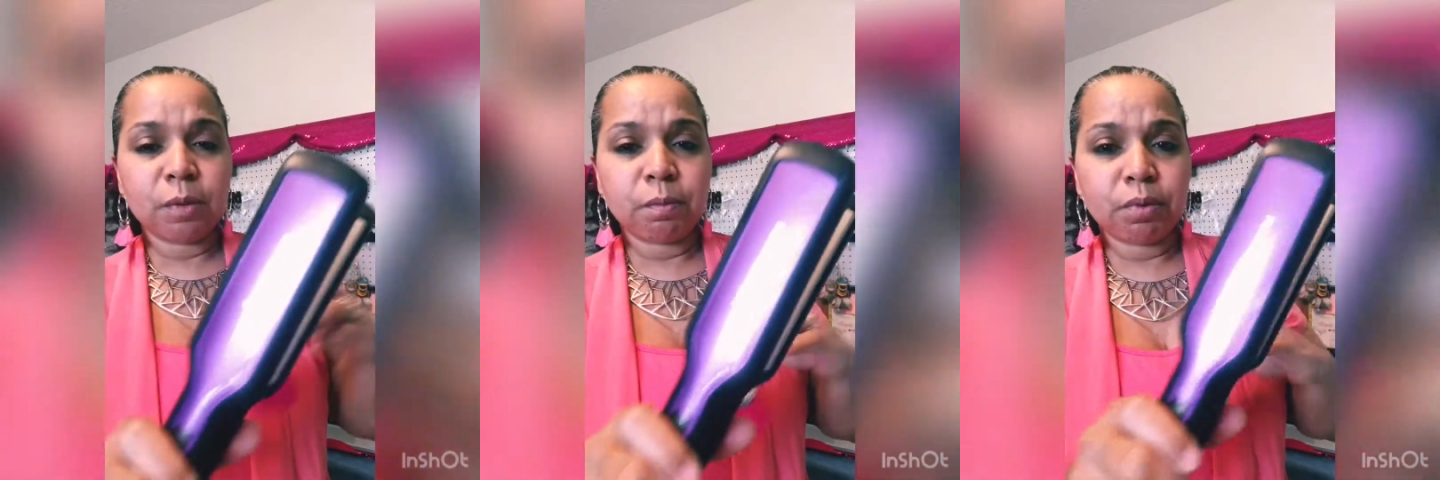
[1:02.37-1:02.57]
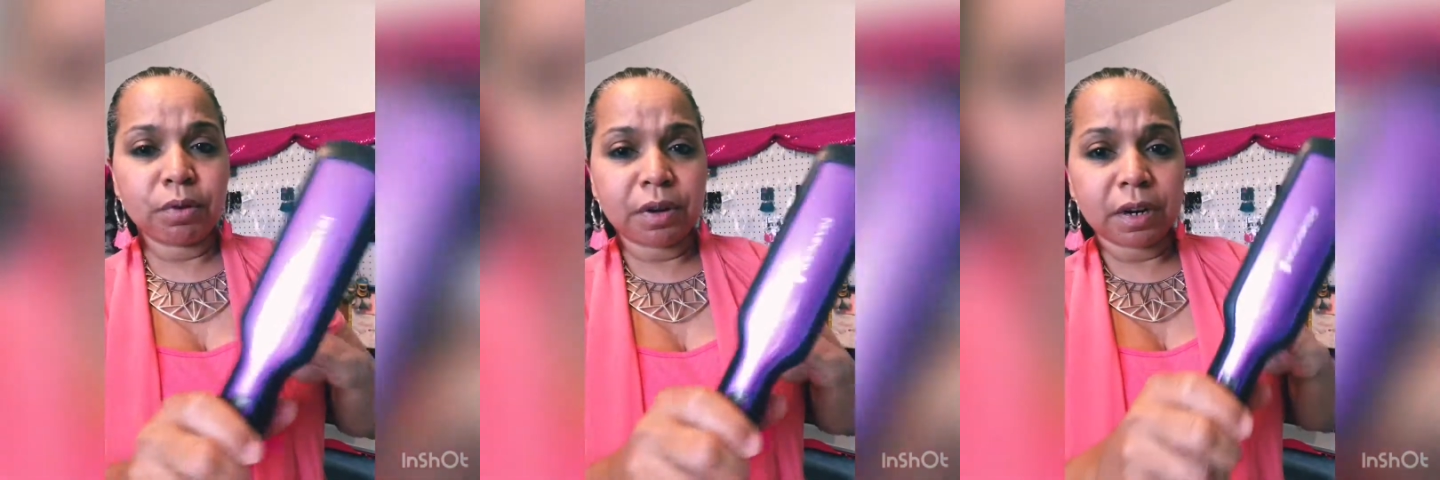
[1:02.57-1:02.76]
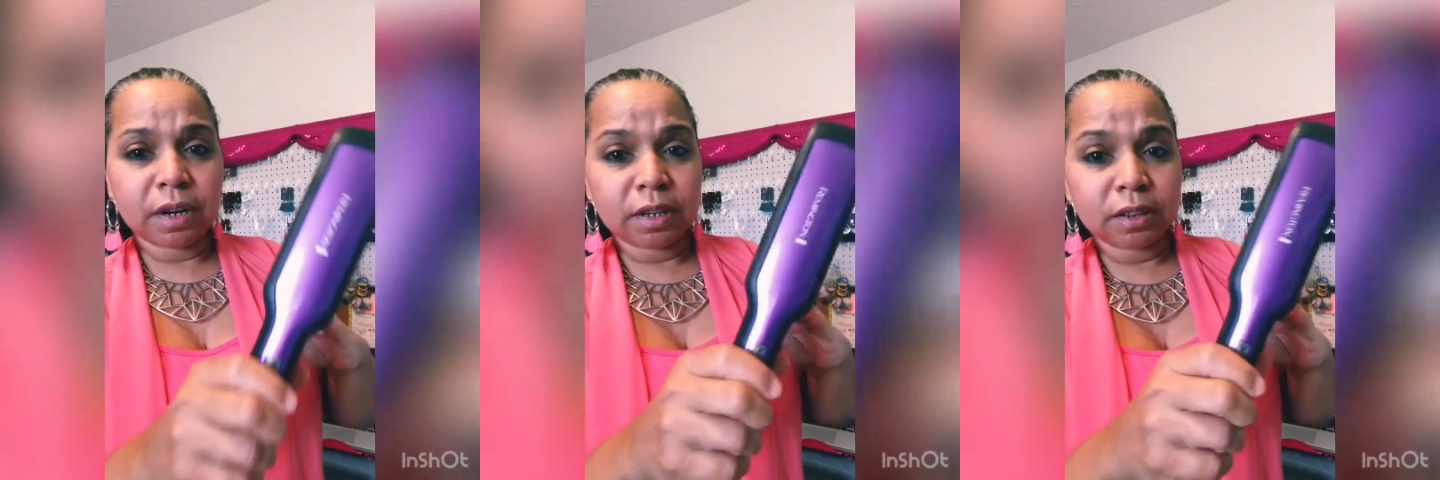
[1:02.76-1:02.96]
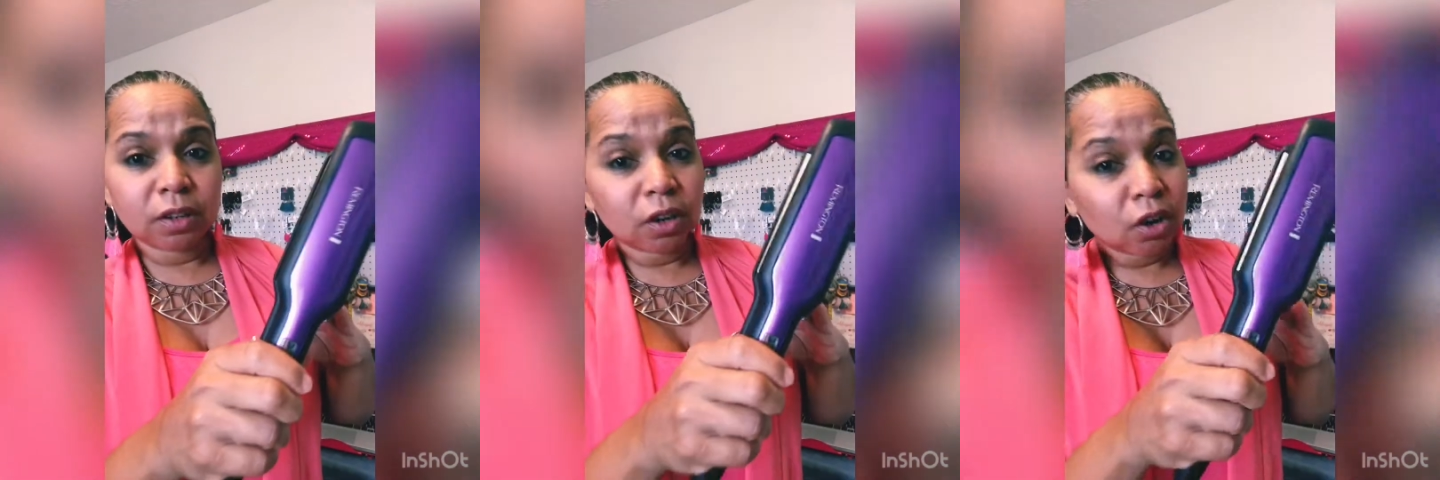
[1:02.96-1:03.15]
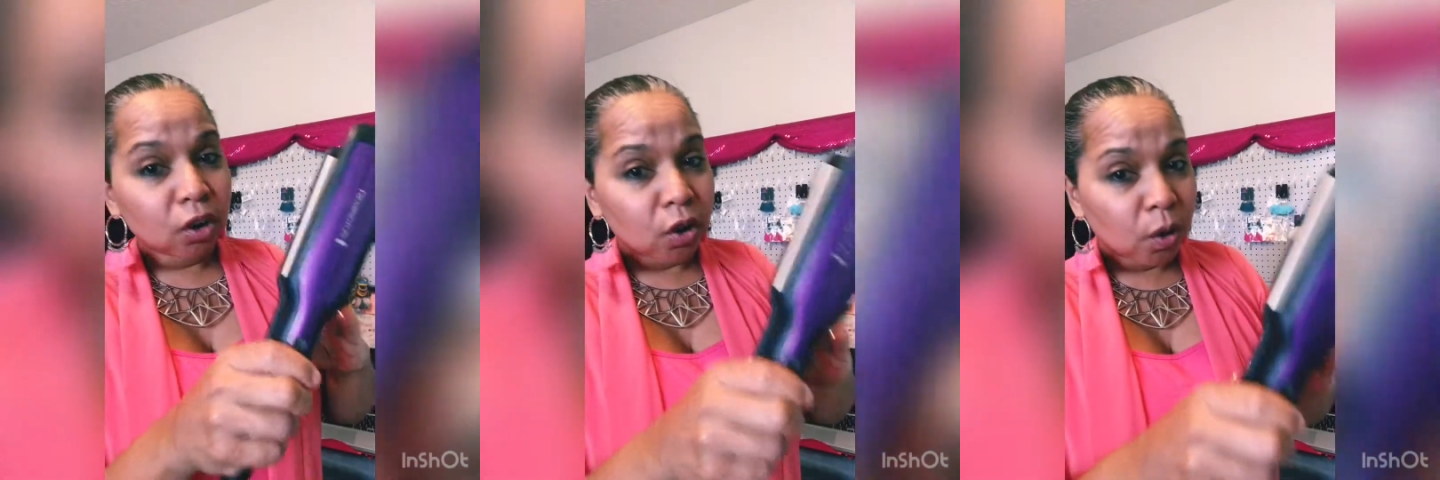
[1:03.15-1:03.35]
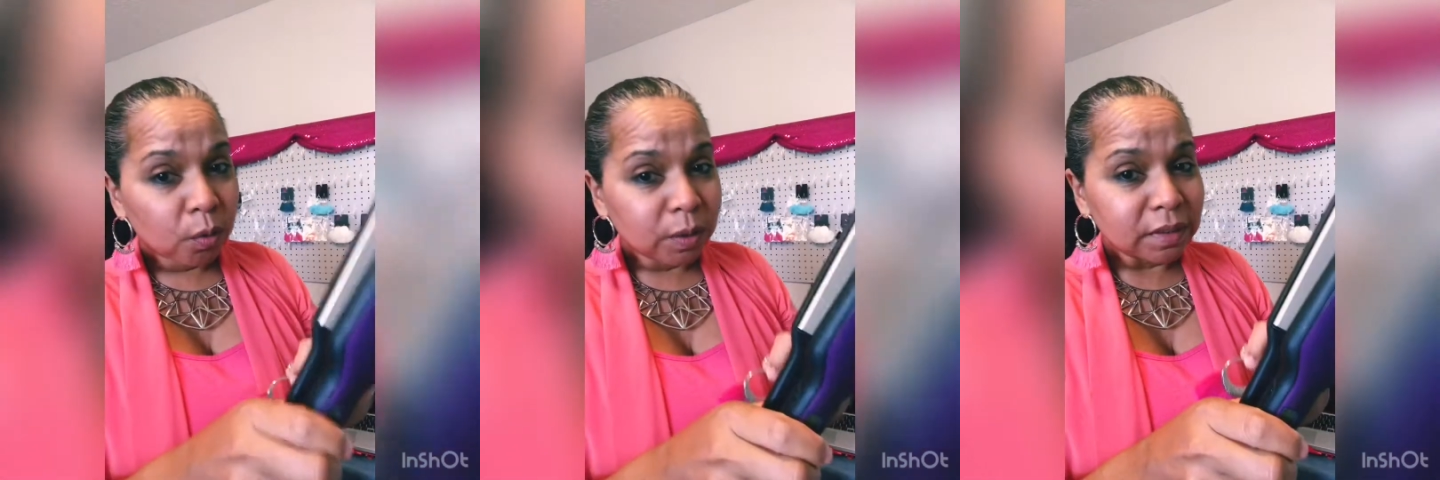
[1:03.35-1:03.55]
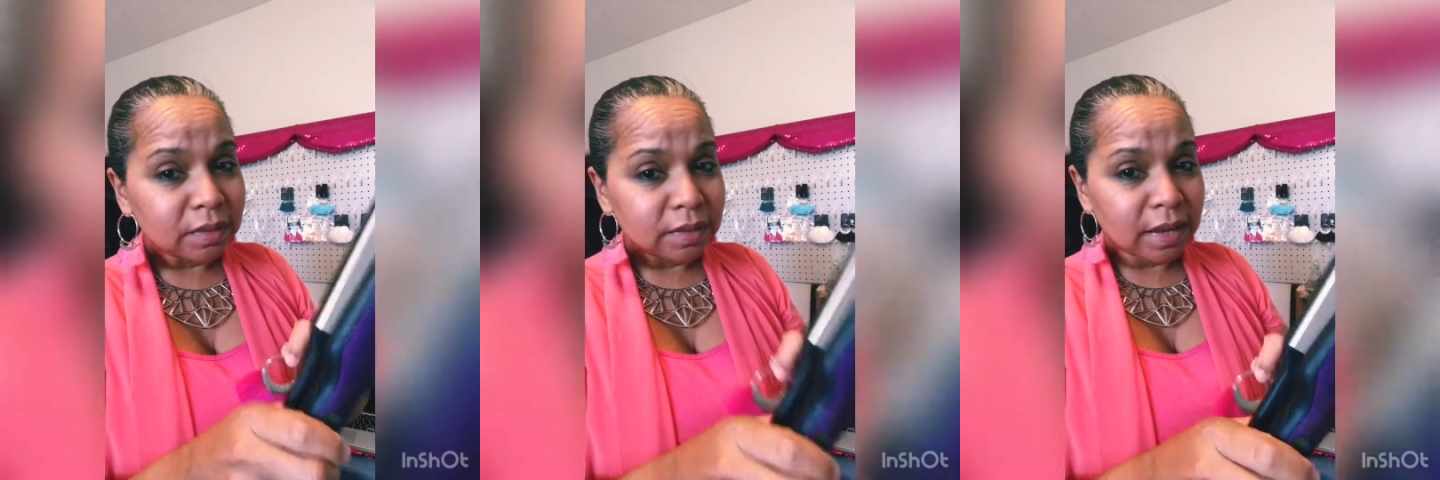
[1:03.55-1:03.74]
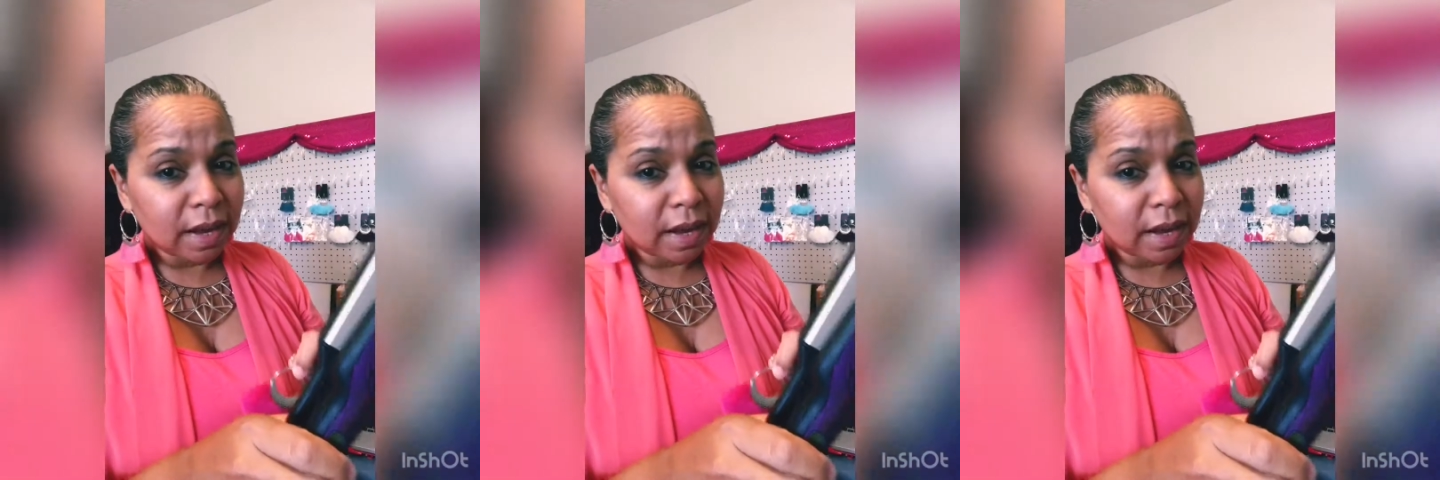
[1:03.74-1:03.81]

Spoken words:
put it in the lowest